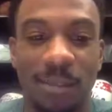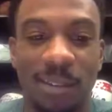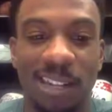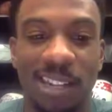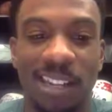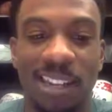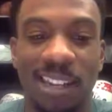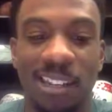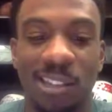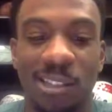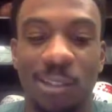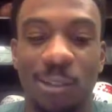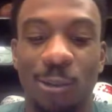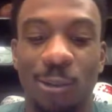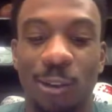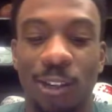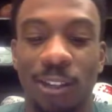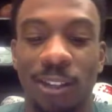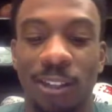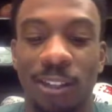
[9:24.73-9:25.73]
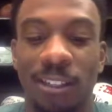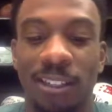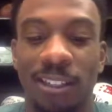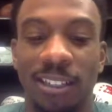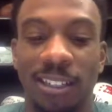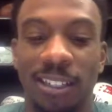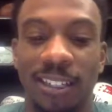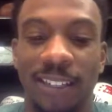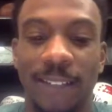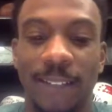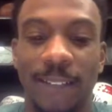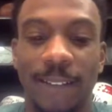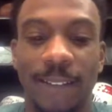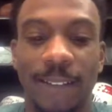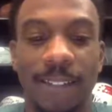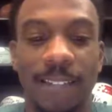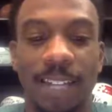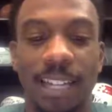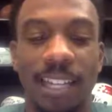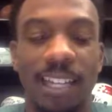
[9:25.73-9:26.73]
in my college career,
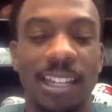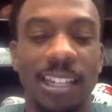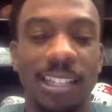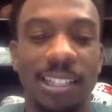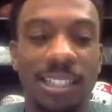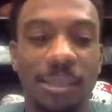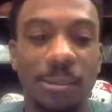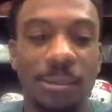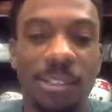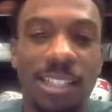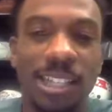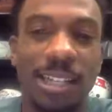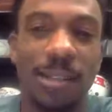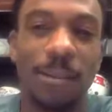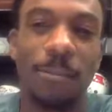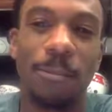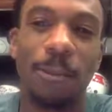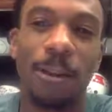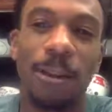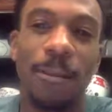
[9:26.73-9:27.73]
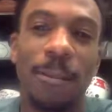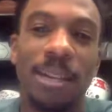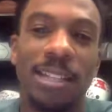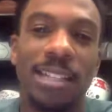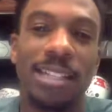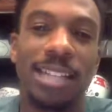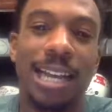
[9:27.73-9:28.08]
I'd honestly would say it would probably be